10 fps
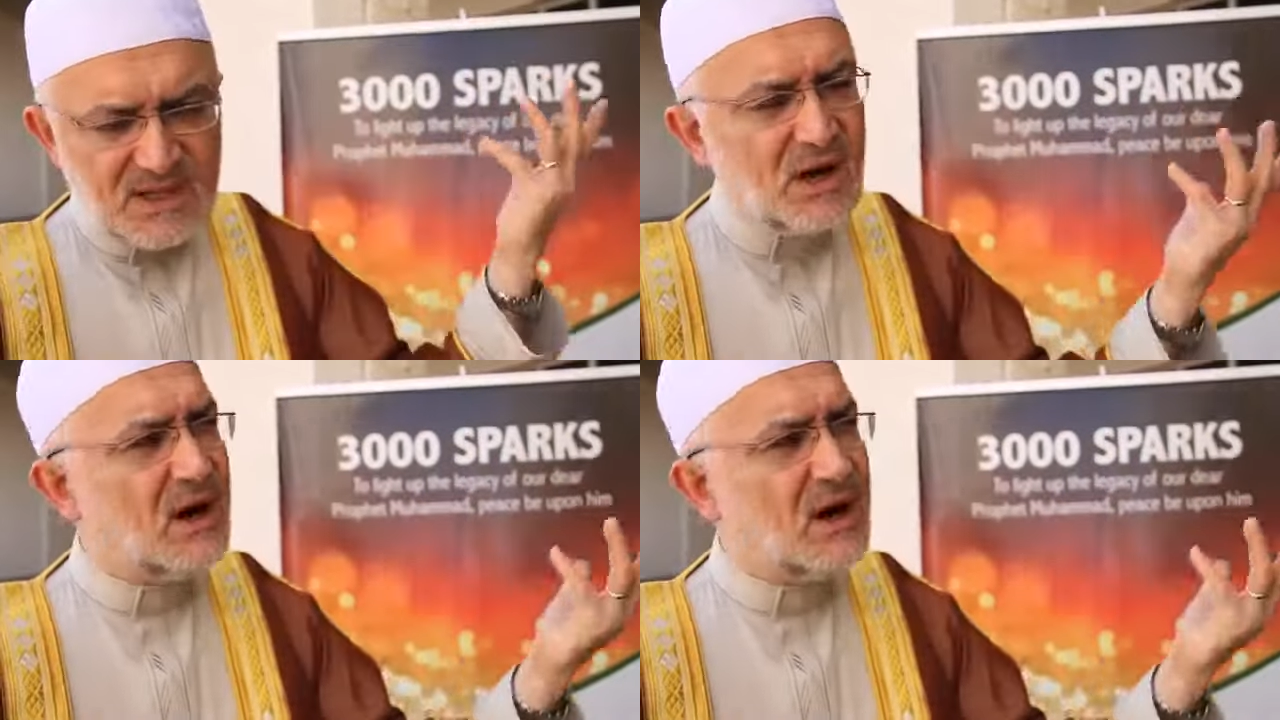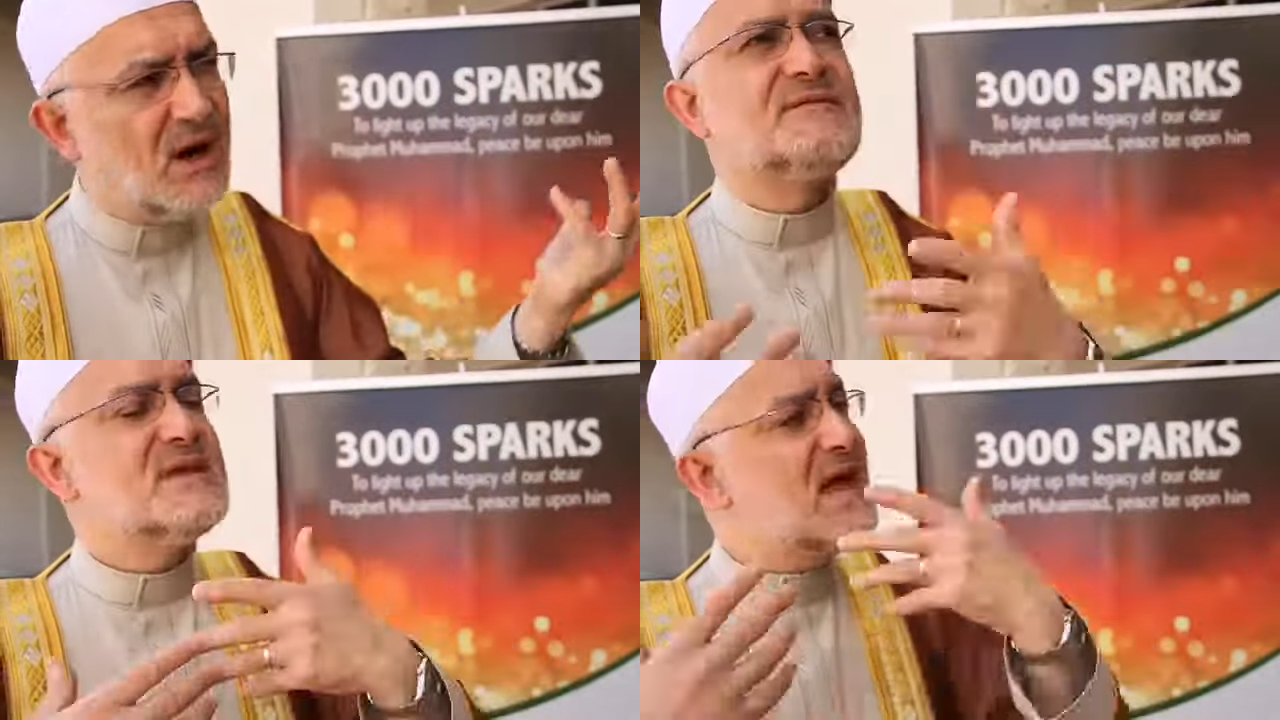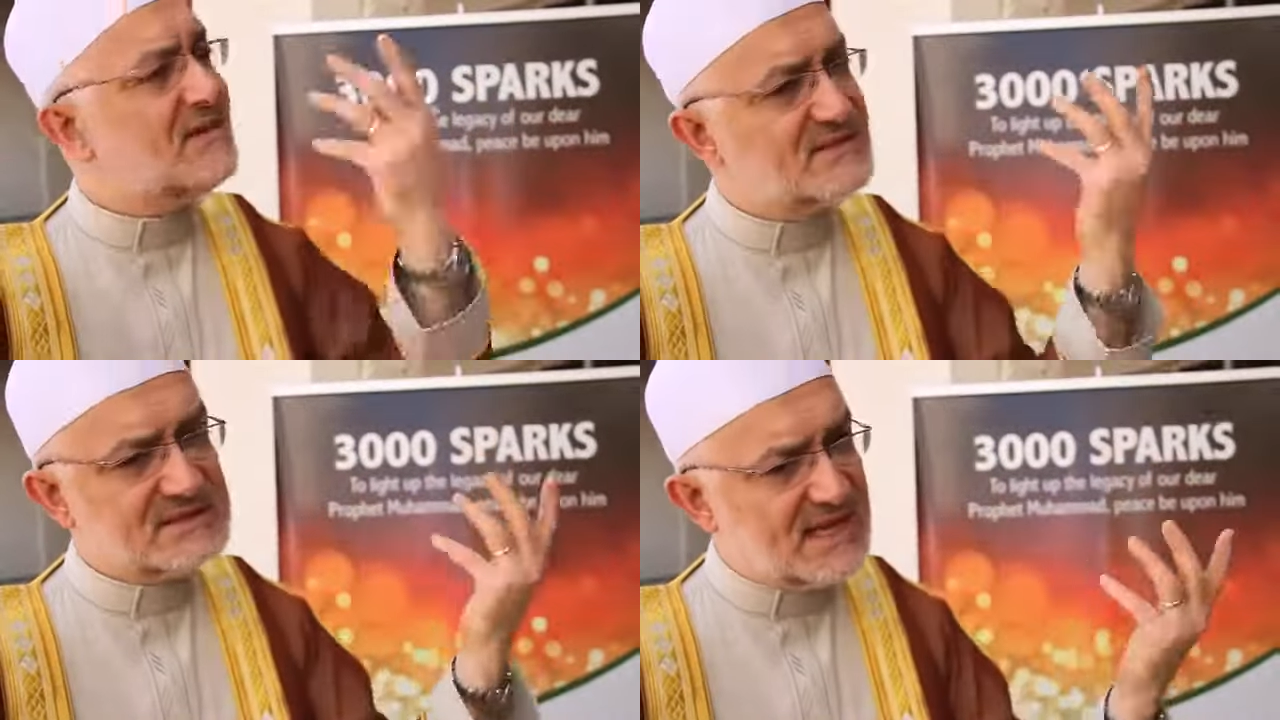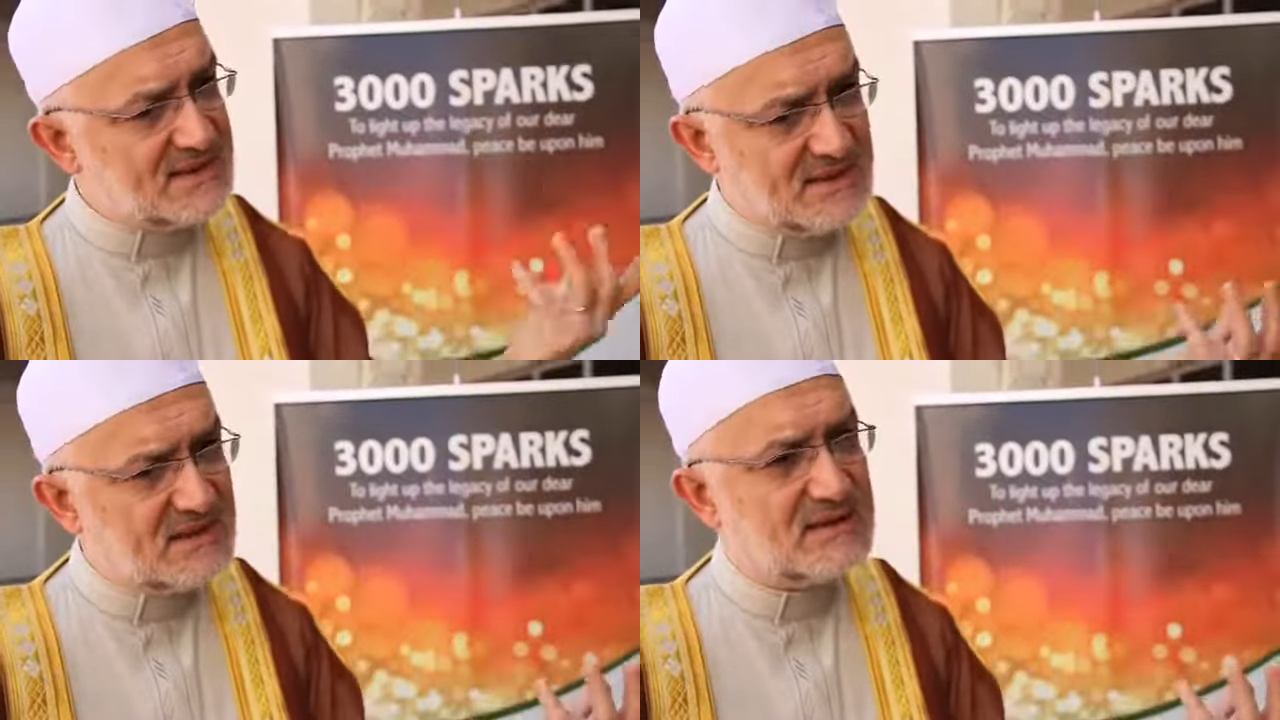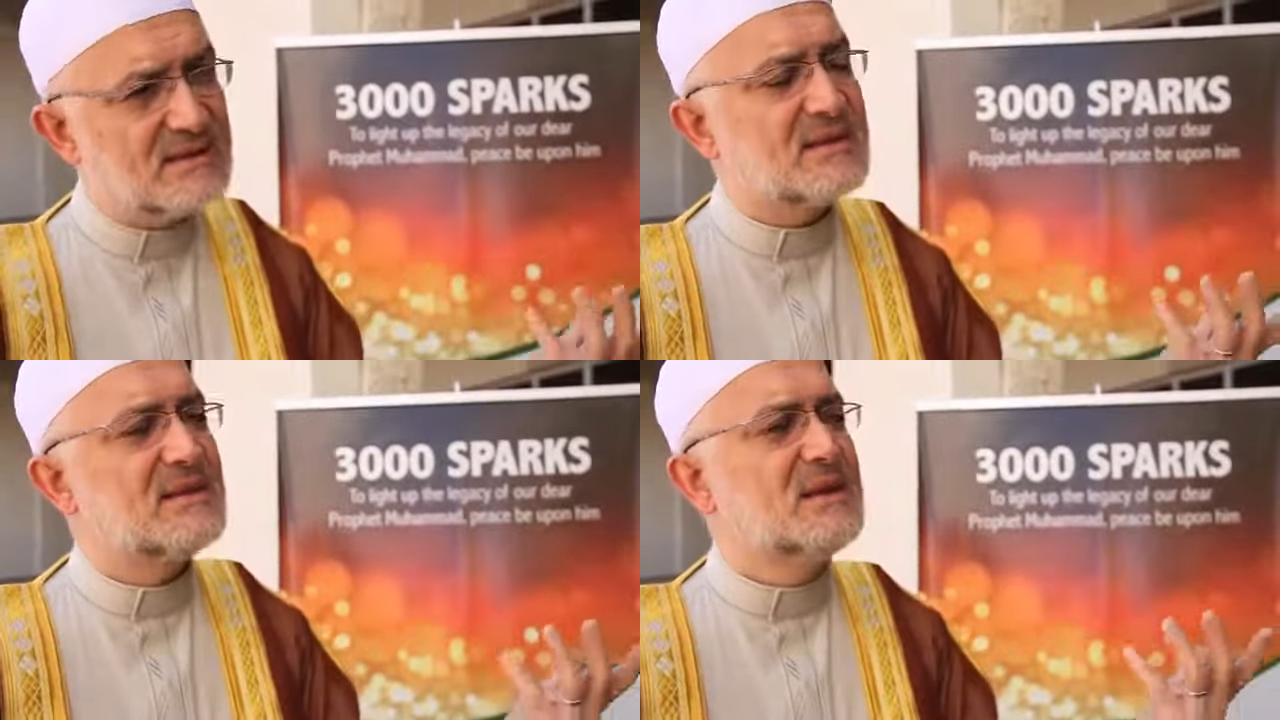of the heavens and the
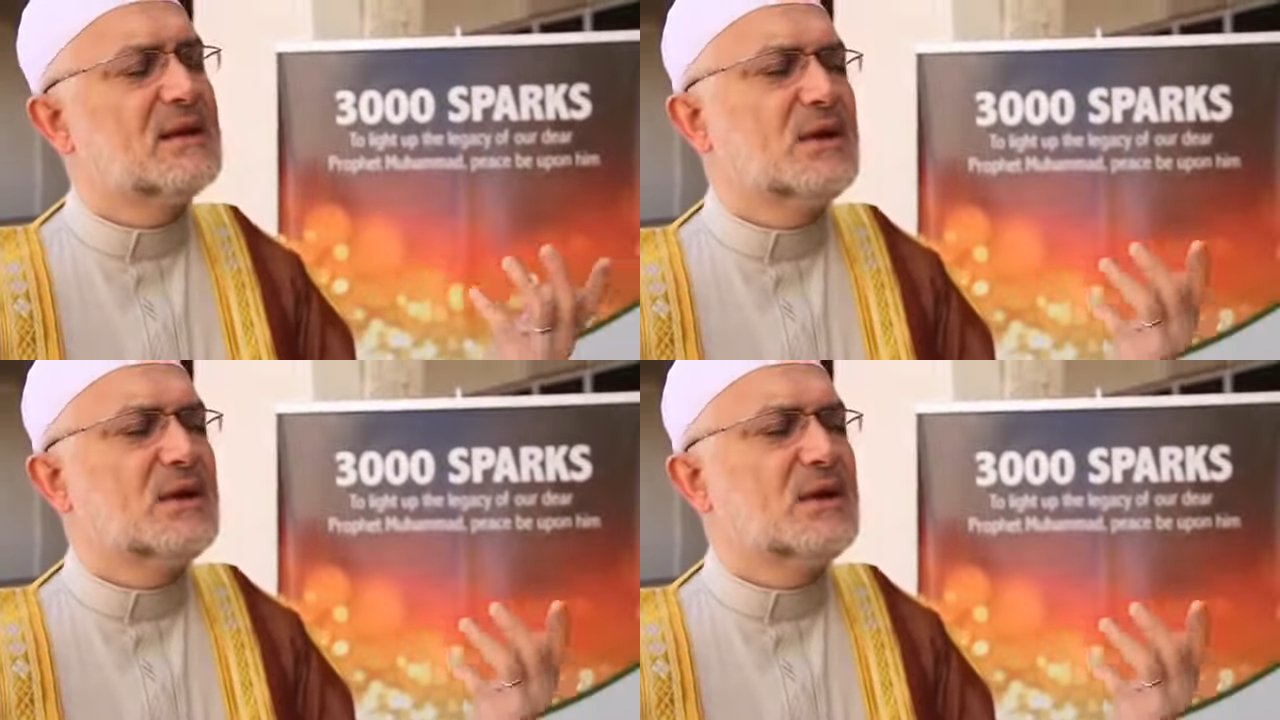earth.